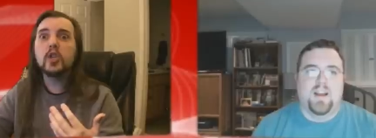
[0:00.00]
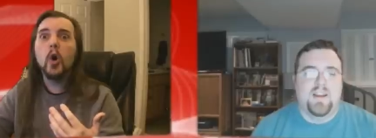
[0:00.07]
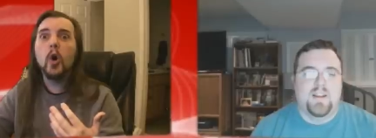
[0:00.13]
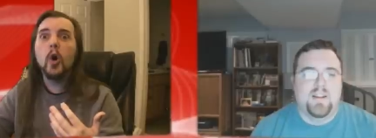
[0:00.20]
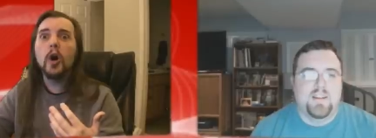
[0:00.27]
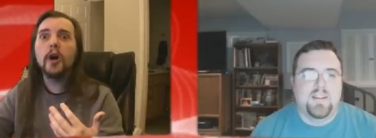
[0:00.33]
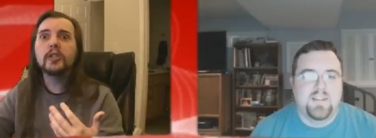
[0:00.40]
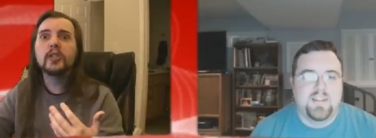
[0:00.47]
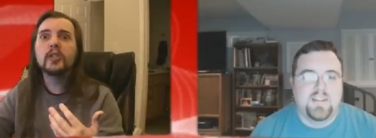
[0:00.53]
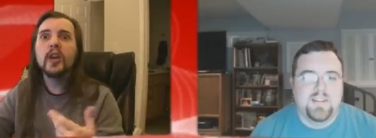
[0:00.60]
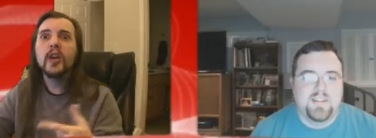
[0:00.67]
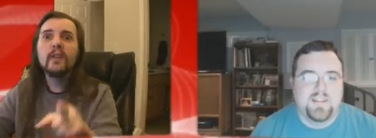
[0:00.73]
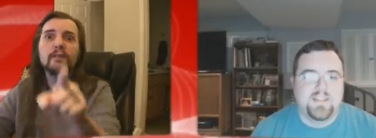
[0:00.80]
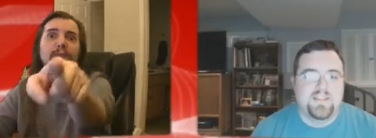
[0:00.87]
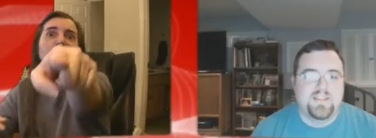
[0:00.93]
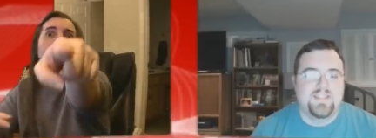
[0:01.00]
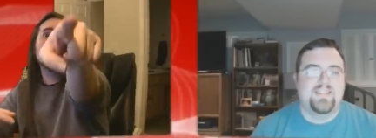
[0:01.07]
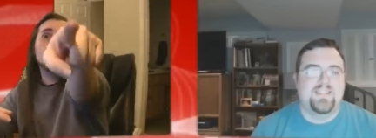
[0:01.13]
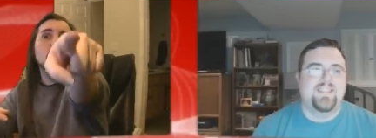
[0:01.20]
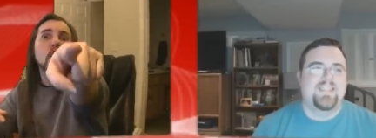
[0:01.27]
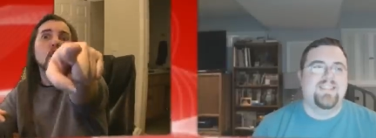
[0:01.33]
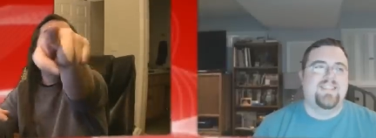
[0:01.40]
Speaker 1: a horse. Fuck
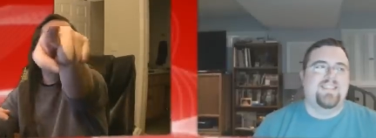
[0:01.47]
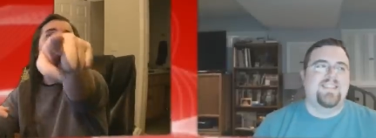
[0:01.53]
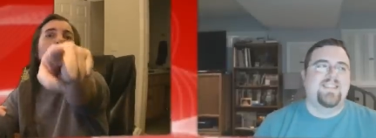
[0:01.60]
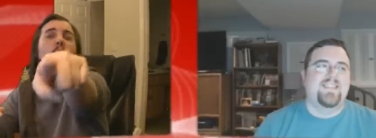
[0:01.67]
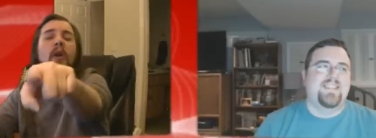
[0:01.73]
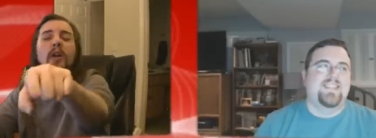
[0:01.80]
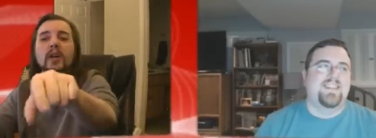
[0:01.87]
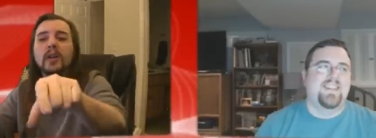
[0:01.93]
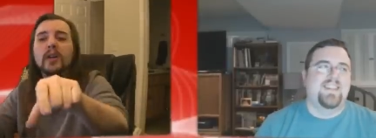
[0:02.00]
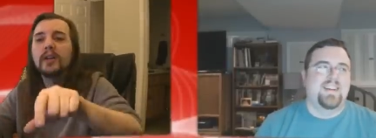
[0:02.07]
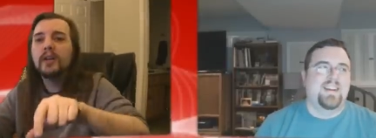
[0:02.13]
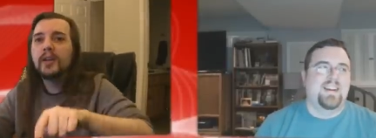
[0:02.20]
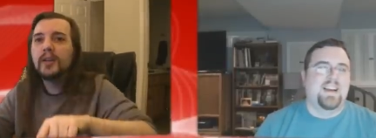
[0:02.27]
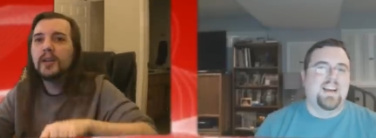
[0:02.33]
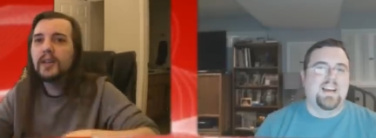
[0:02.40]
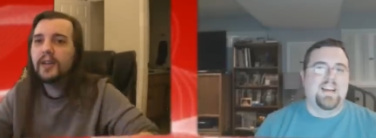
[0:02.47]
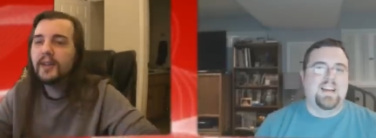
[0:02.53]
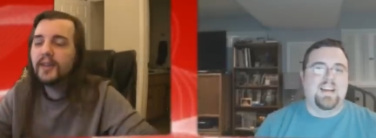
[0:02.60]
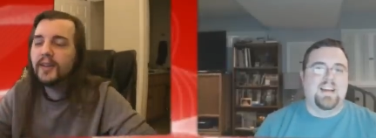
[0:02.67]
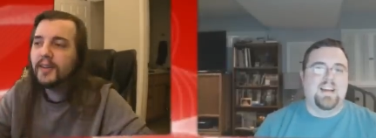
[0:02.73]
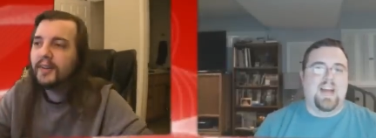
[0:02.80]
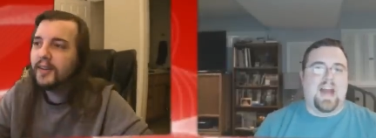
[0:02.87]
you.
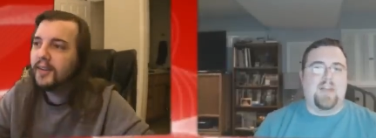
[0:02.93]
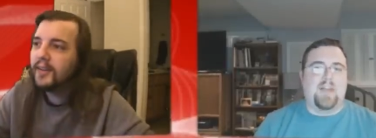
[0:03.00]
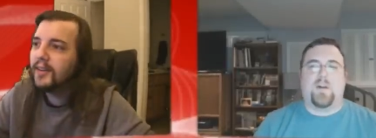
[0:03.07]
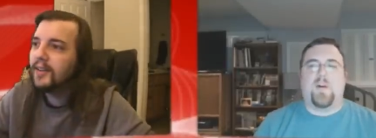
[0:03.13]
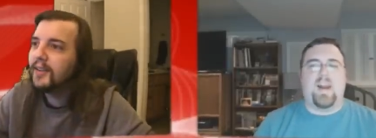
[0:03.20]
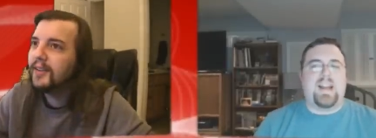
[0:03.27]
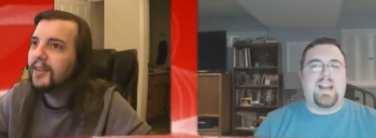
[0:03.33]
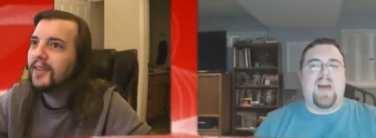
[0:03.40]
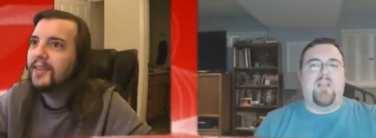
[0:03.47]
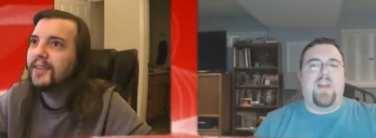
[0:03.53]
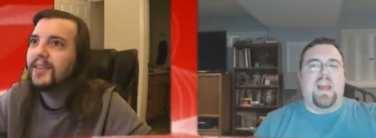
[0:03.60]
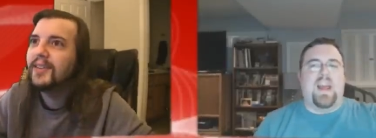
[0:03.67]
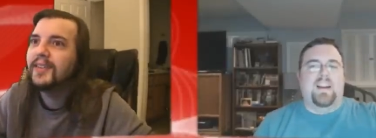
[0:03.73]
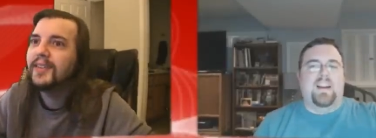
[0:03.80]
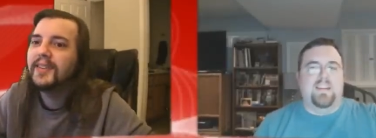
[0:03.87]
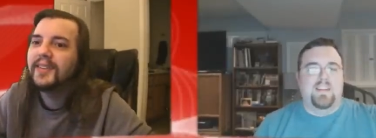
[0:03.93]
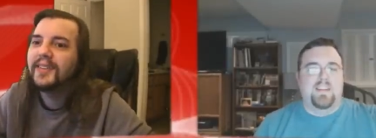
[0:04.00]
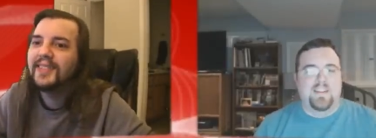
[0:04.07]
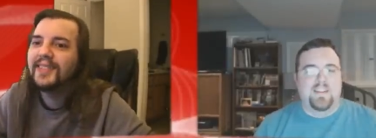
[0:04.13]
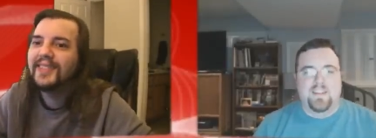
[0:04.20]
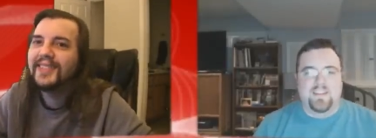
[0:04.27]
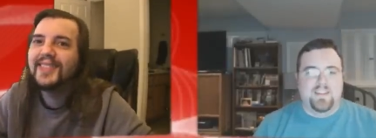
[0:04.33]
I regret nothing.
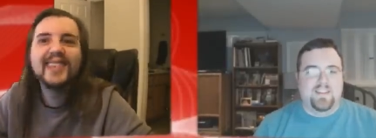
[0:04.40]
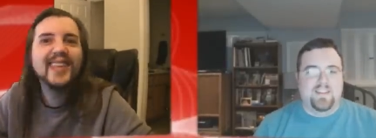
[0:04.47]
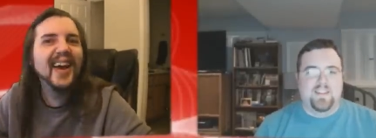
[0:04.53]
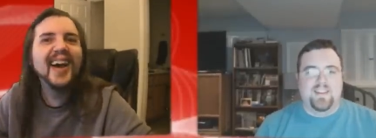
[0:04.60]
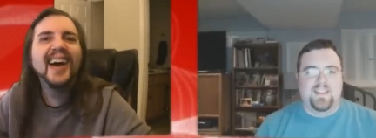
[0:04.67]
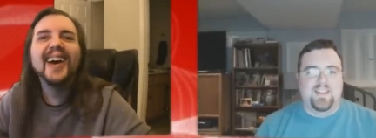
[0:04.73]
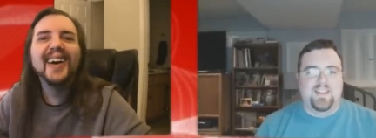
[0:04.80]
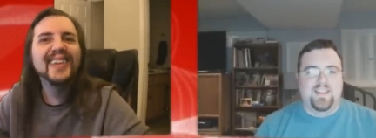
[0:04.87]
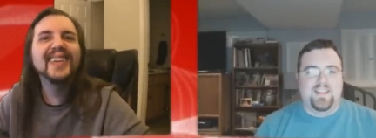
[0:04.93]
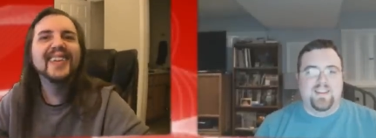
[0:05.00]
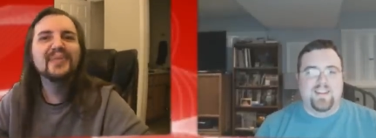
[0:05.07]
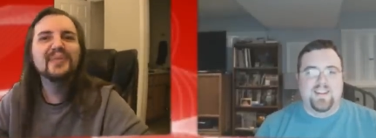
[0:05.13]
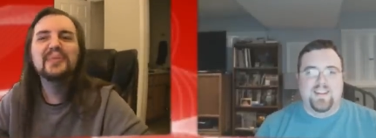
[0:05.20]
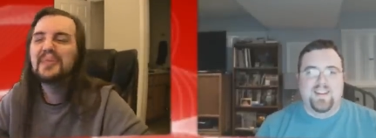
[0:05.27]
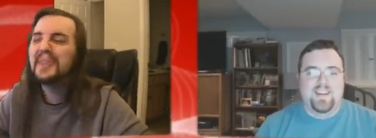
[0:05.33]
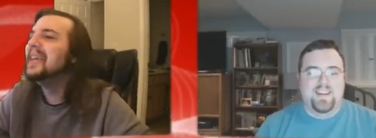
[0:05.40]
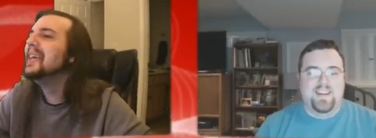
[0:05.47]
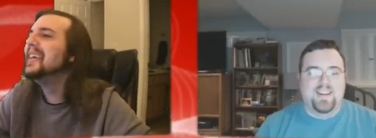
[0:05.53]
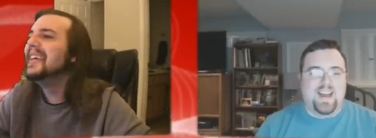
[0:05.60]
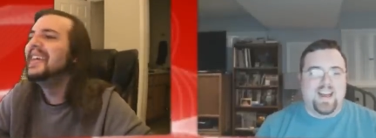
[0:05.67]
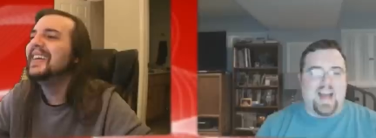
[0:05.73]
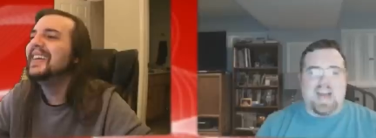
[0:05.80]
Yeah.
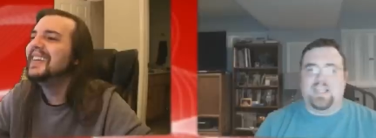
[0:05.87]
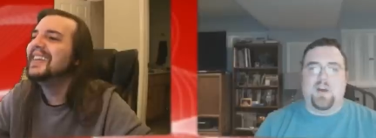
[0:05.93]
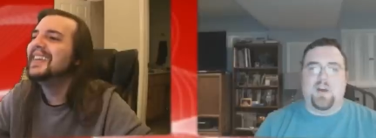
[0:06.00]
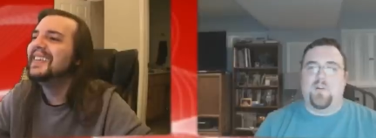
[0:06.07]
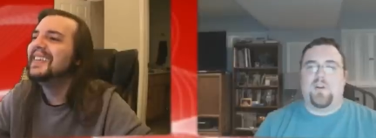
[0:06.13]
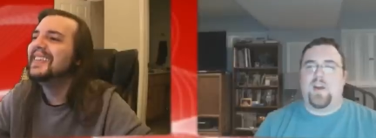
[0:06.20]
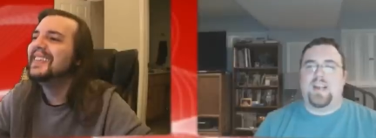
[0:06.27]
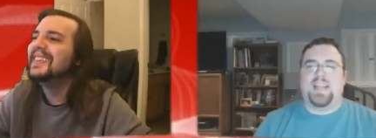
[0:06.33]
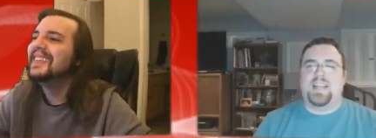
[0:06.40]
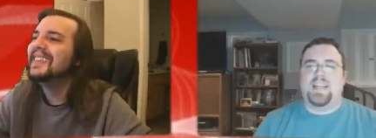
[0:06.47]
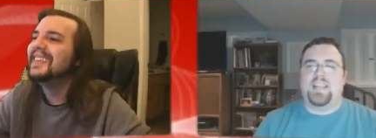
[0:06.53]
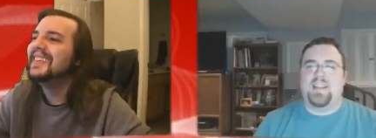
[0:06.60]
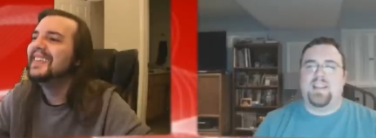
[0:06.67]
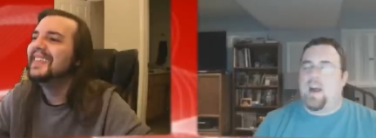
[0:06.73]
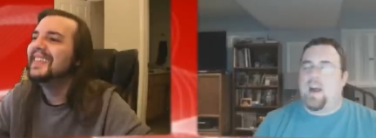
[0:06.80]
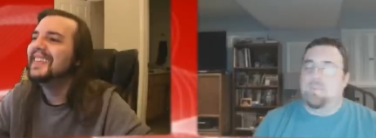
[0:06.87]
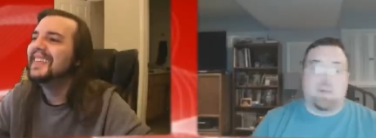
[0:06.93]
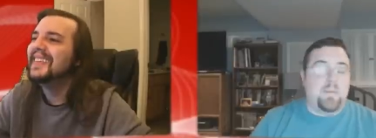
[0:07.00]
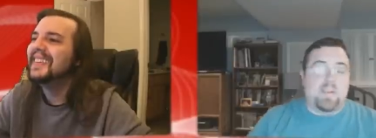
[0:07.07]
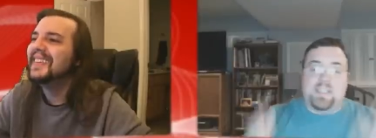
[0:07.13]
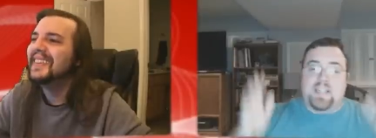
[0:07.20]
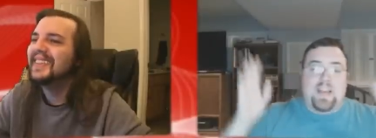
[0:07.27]
I don't regret kissing the. I'm
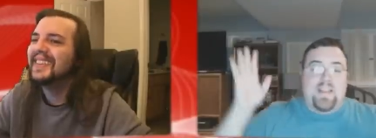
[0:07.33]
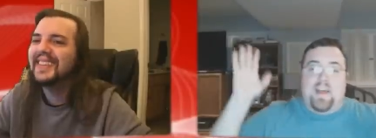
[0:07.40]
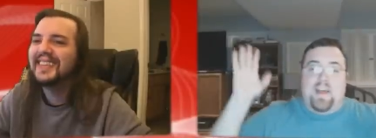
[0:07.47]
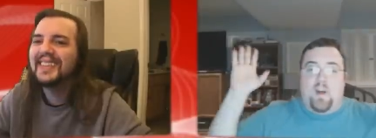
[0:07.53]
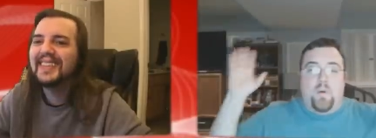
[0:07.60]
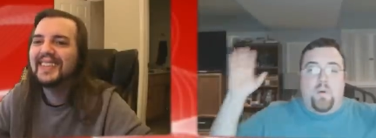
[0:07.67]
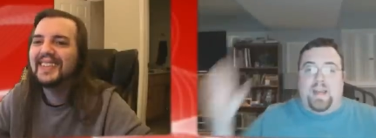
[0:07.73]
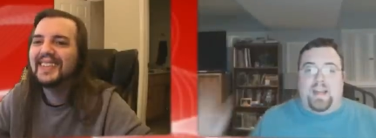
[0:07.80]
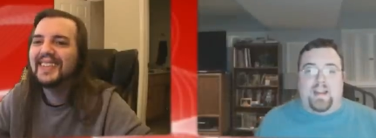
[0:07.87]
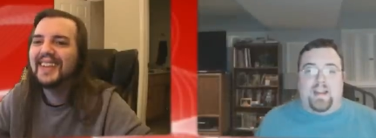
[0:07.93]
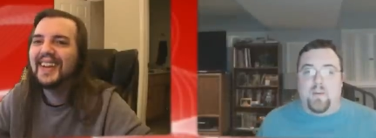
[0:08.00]
going to be saying that all week.